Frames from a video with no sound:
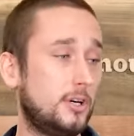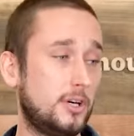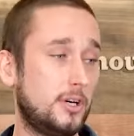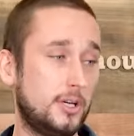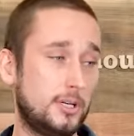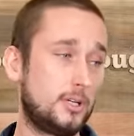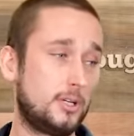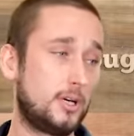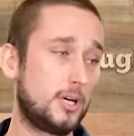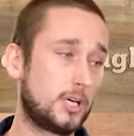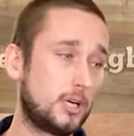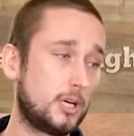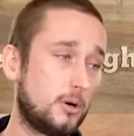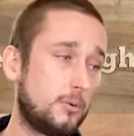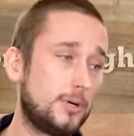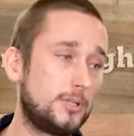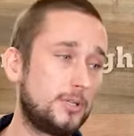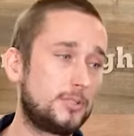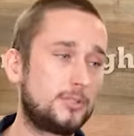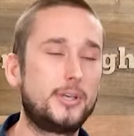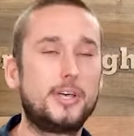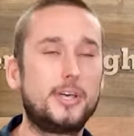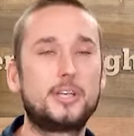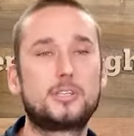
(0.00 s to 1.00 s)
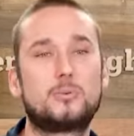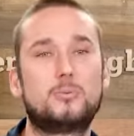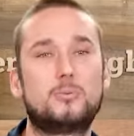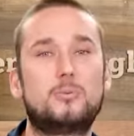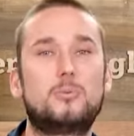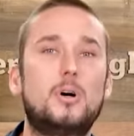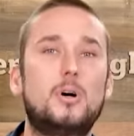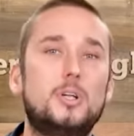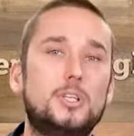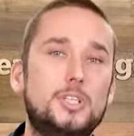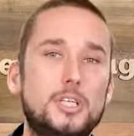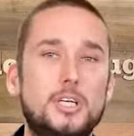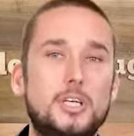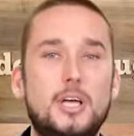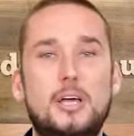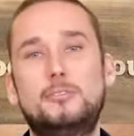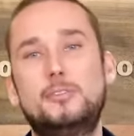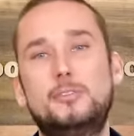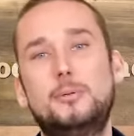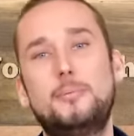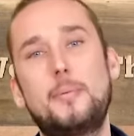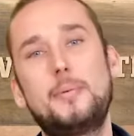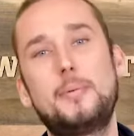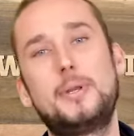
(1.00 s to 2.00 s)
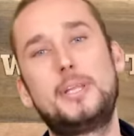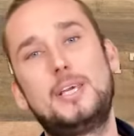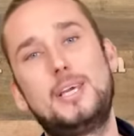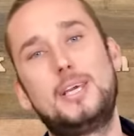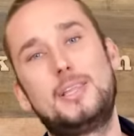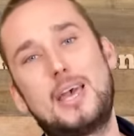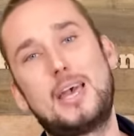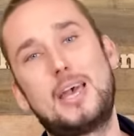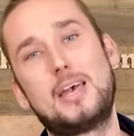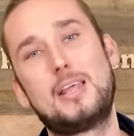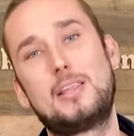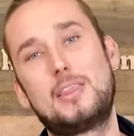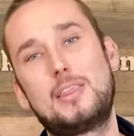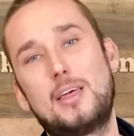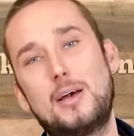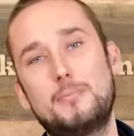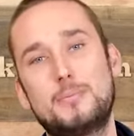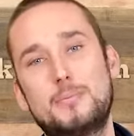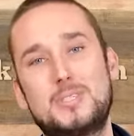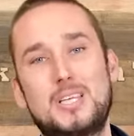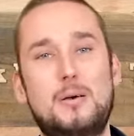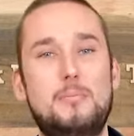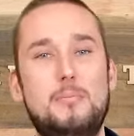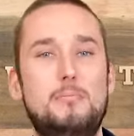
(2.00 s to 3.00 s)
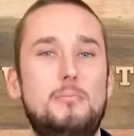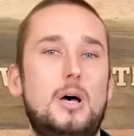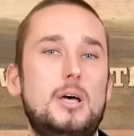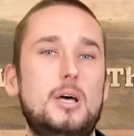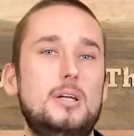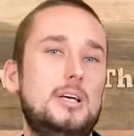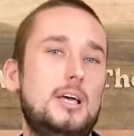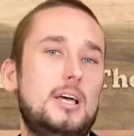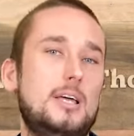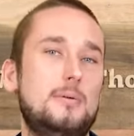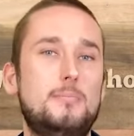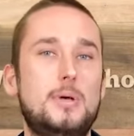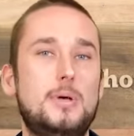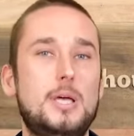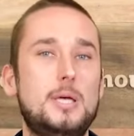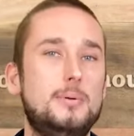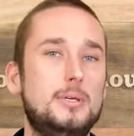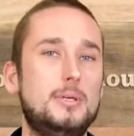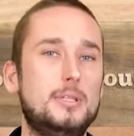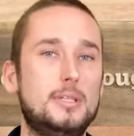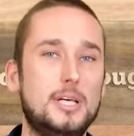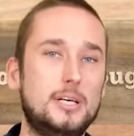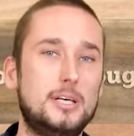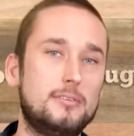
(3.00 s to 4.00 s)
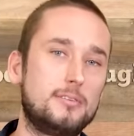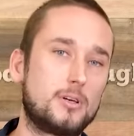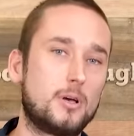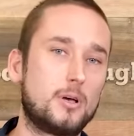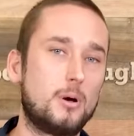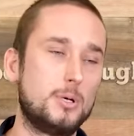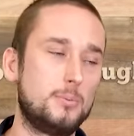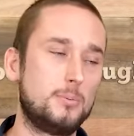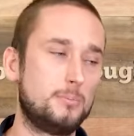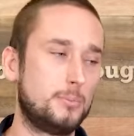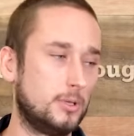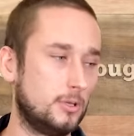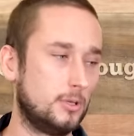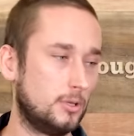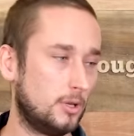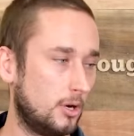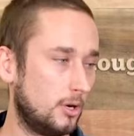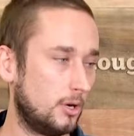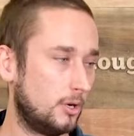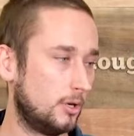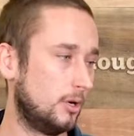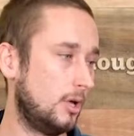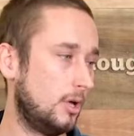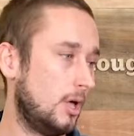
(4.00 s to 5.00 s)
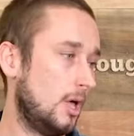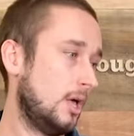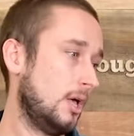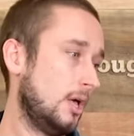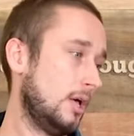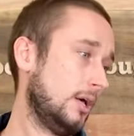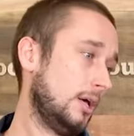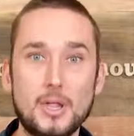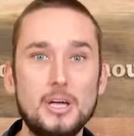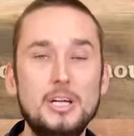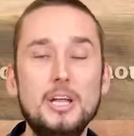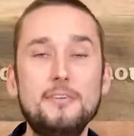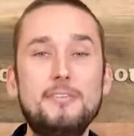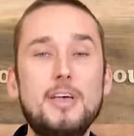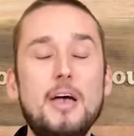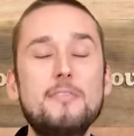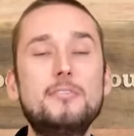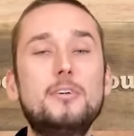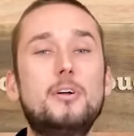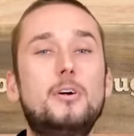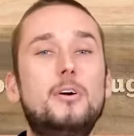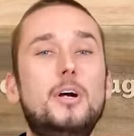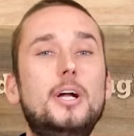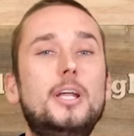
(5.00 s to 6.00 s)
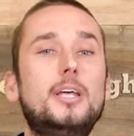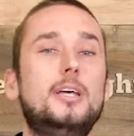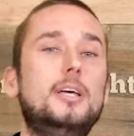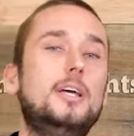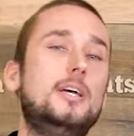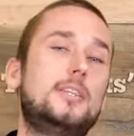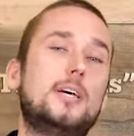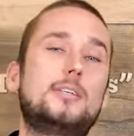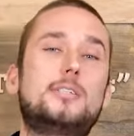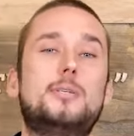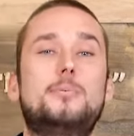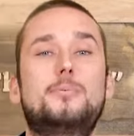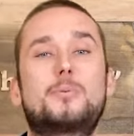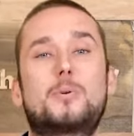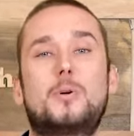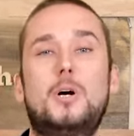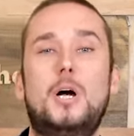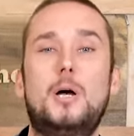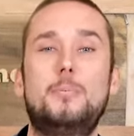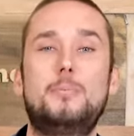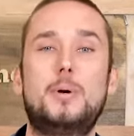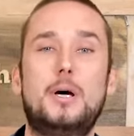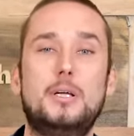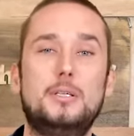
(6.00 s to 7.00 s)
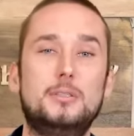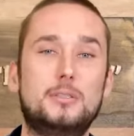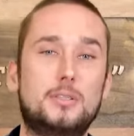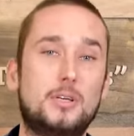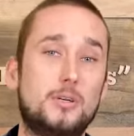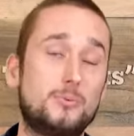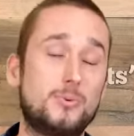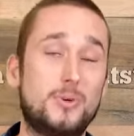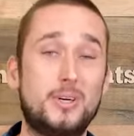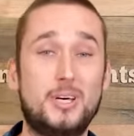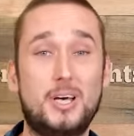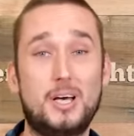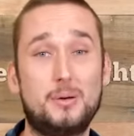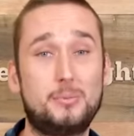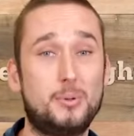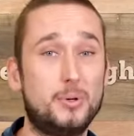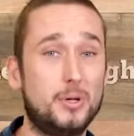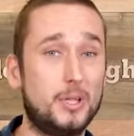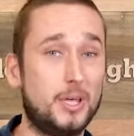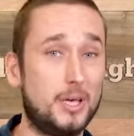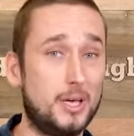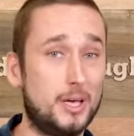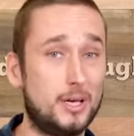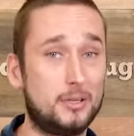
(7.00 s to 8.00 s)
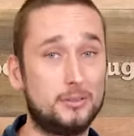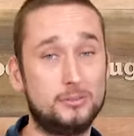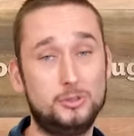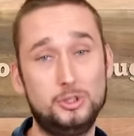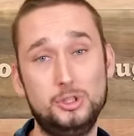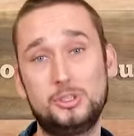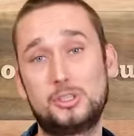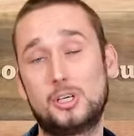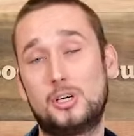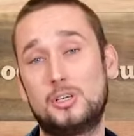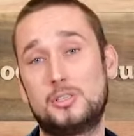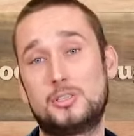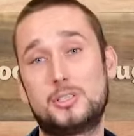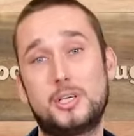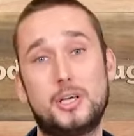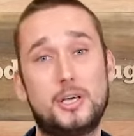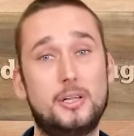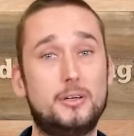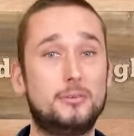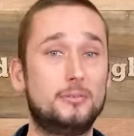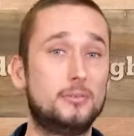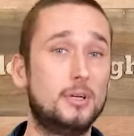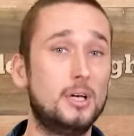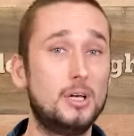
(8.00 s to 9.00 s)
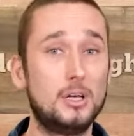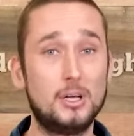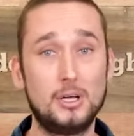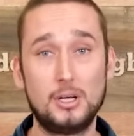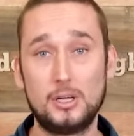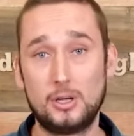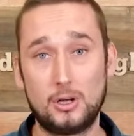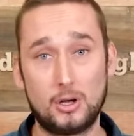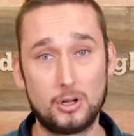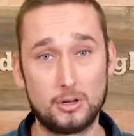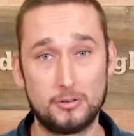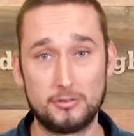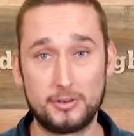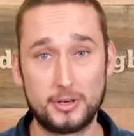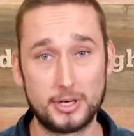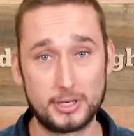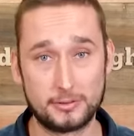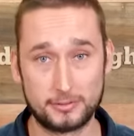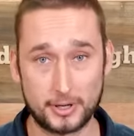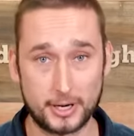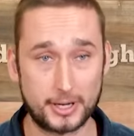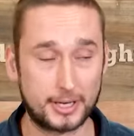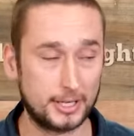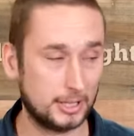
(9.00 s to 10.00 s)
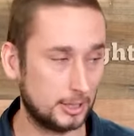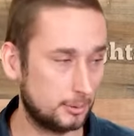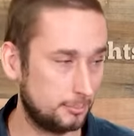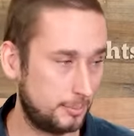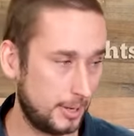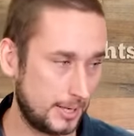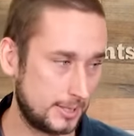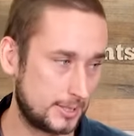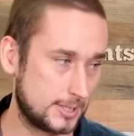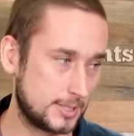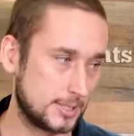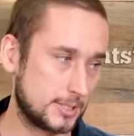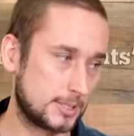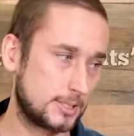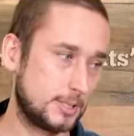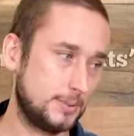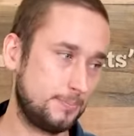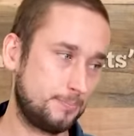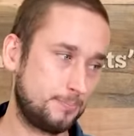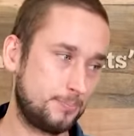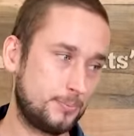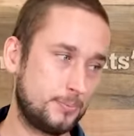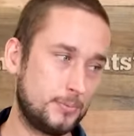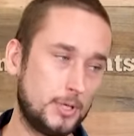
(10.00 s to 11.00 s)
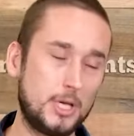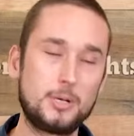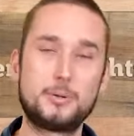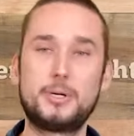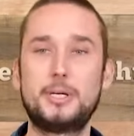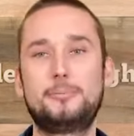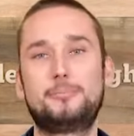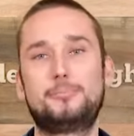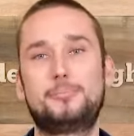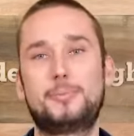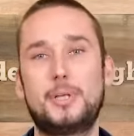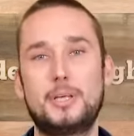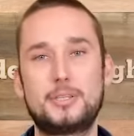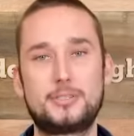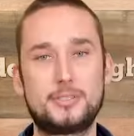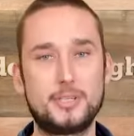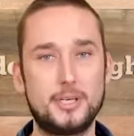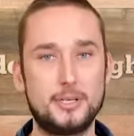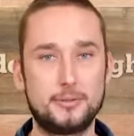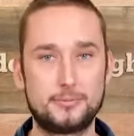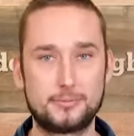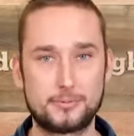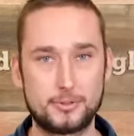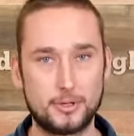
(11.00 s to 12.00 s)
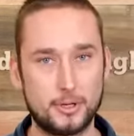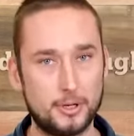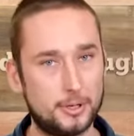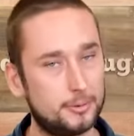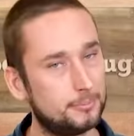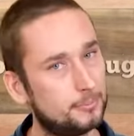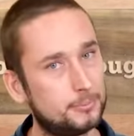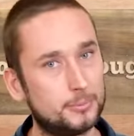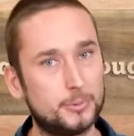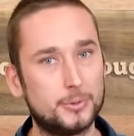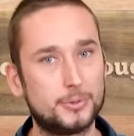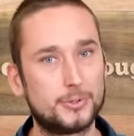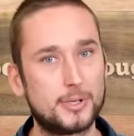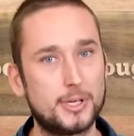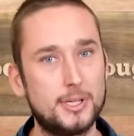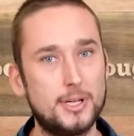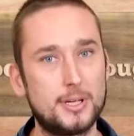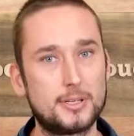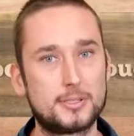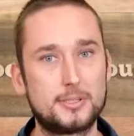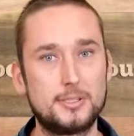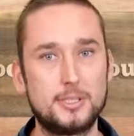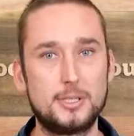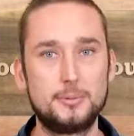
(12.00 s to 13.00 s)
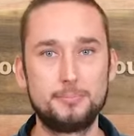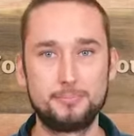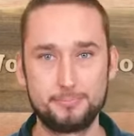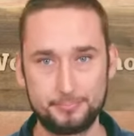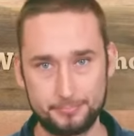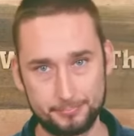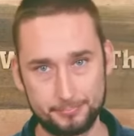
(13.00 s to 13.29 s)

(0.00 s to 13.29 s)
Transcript: And like always, thanks for watching. And remember to hit that thumbs up button and maybe leave a comment below. And if you haven't already, hit that subscribe button because we are putting out new content on a very regular basis. Anyway, that's it. So we'll see you next time.